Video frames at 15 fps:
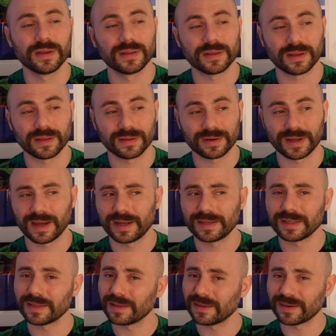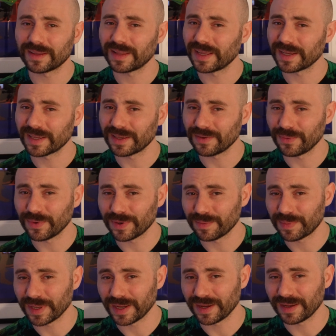the other guy didn't look like he would
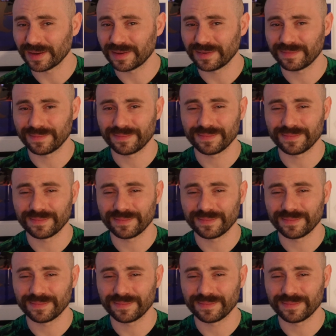have paid.